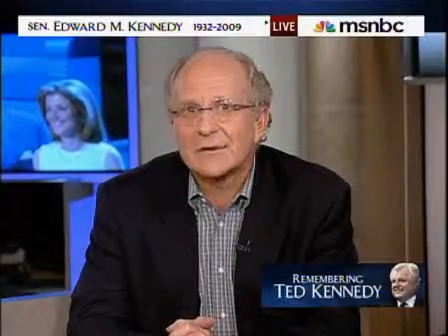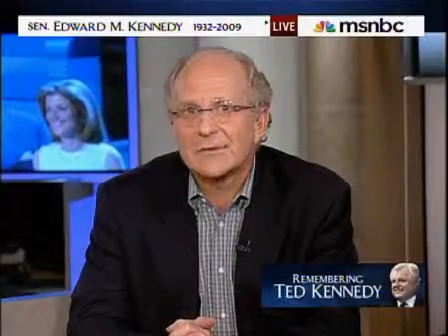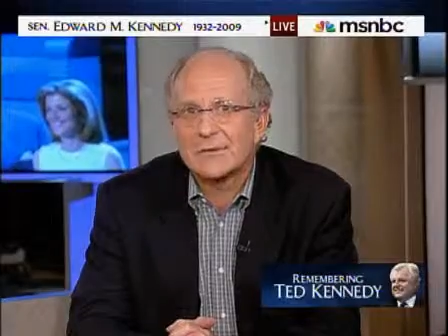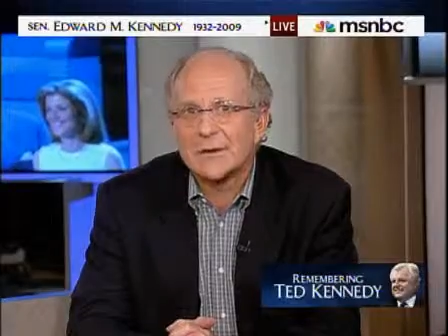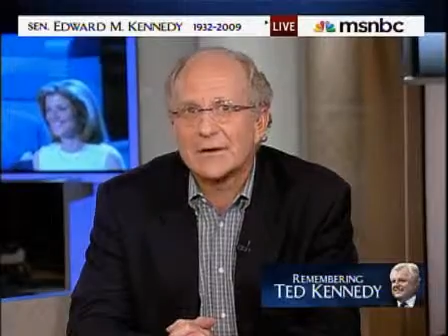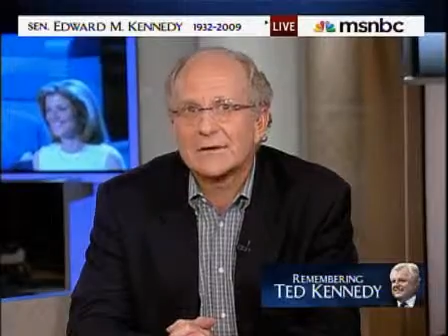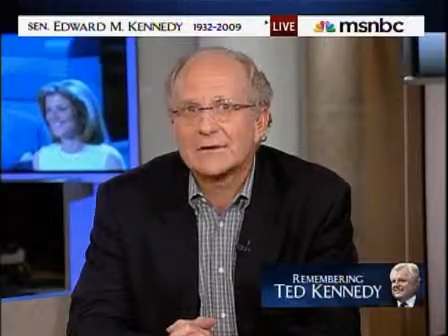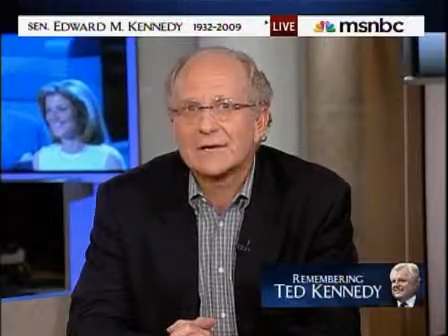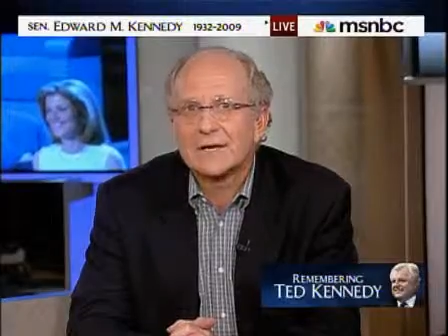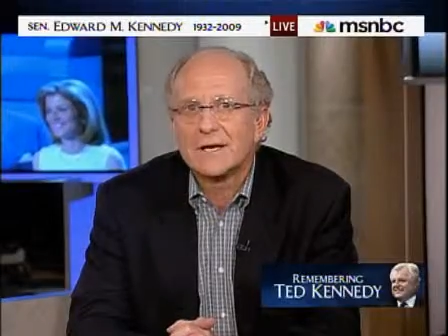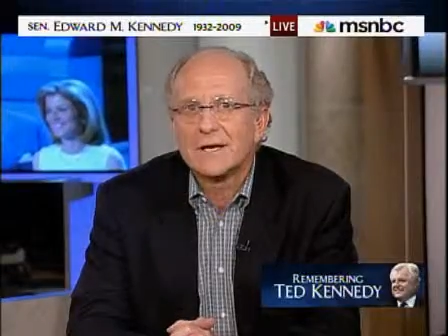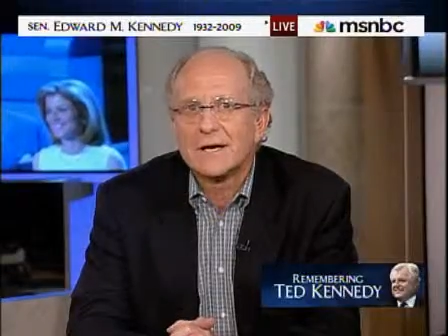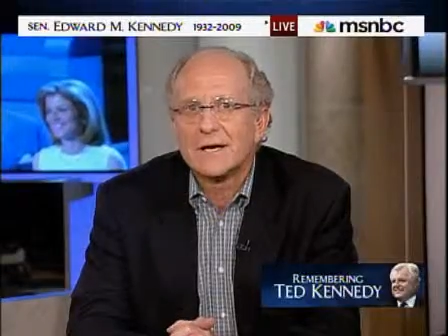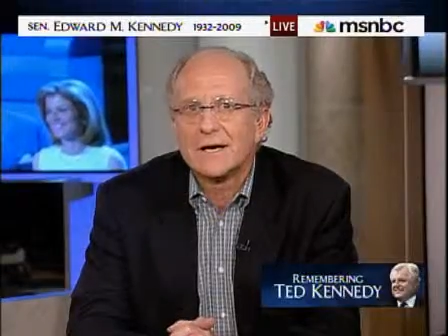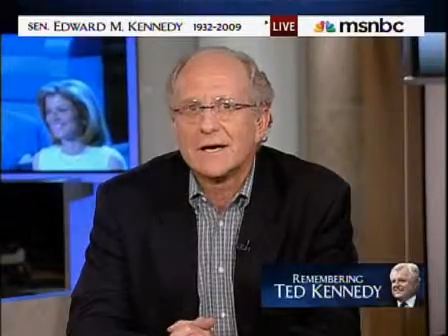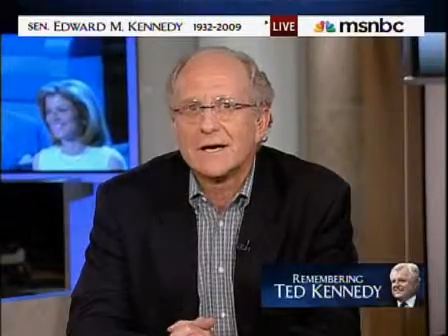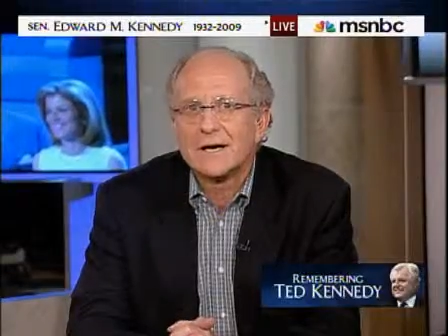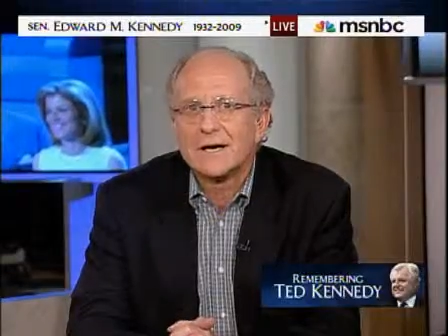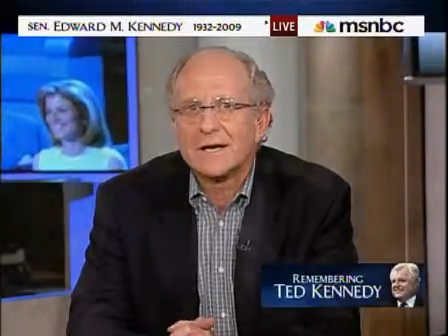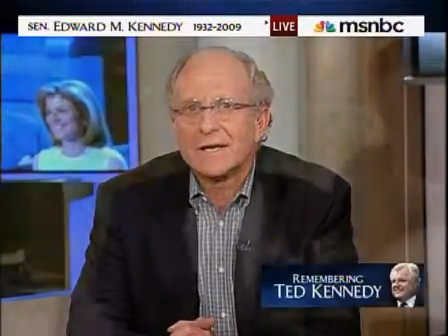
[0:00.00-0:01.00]
about
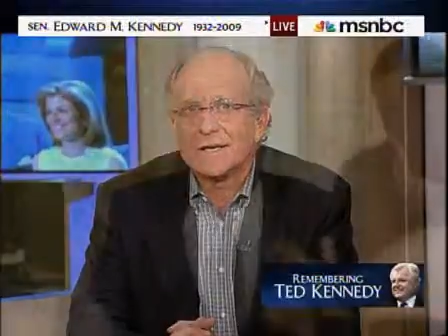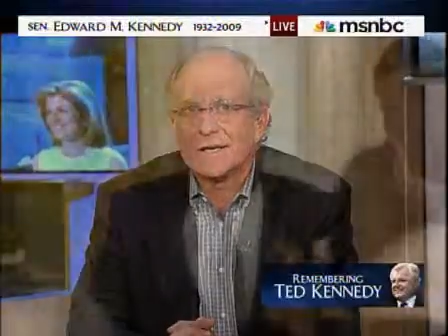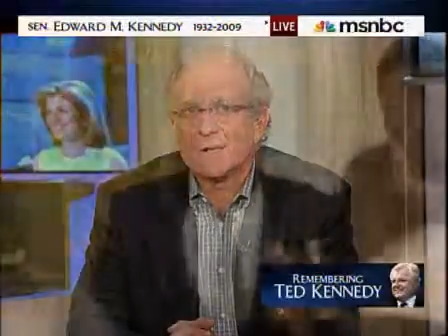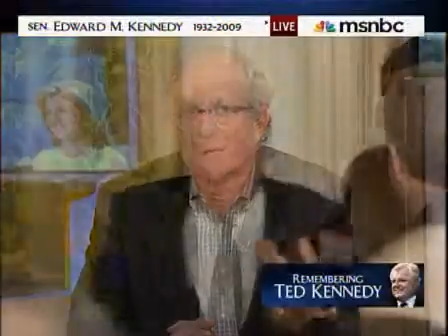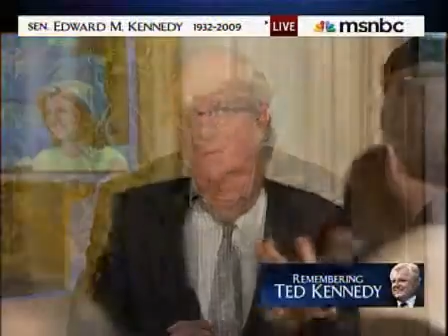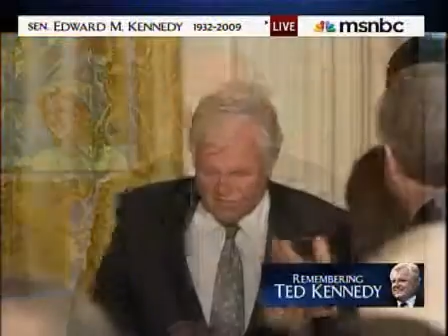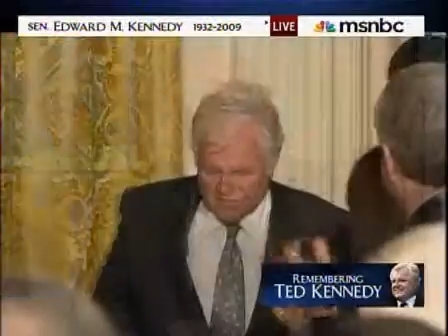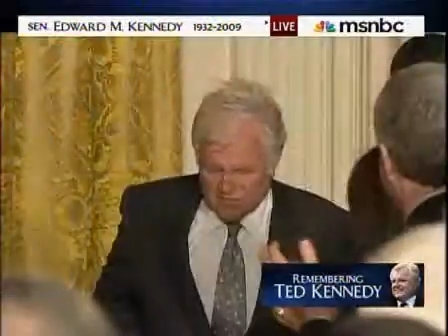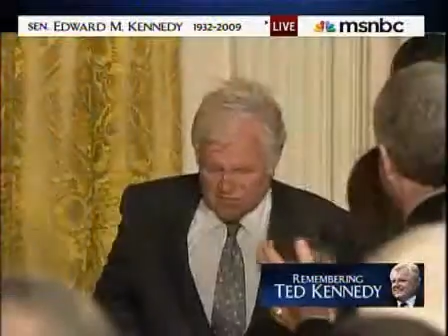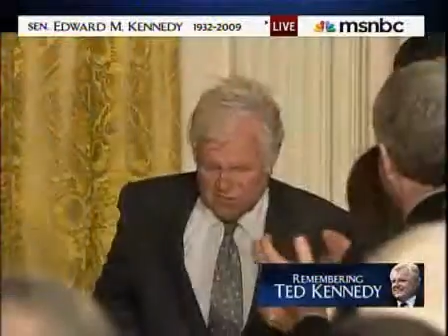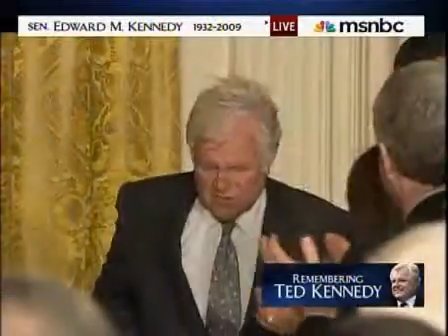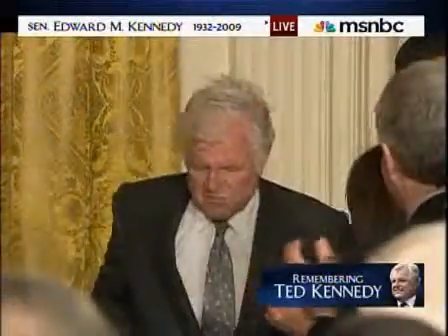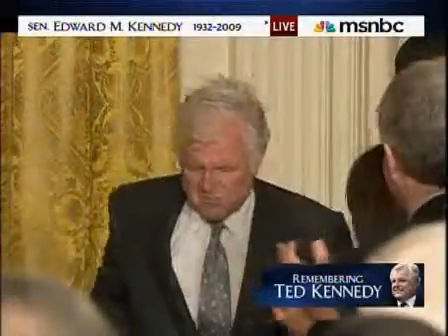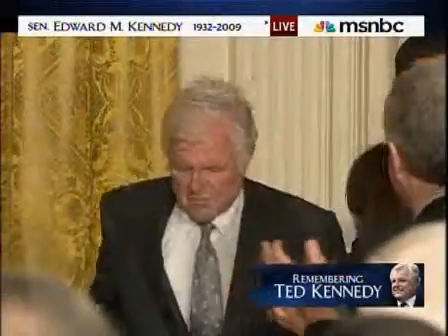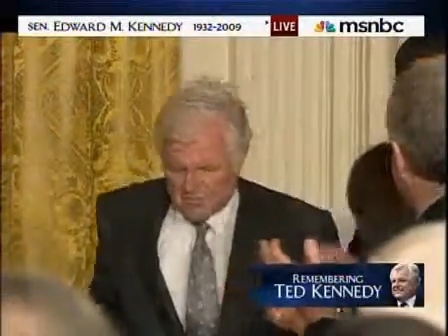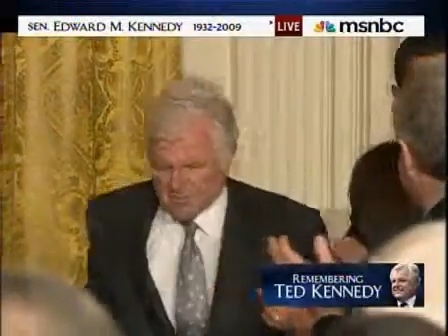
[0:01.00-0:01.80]
uh, in Washington.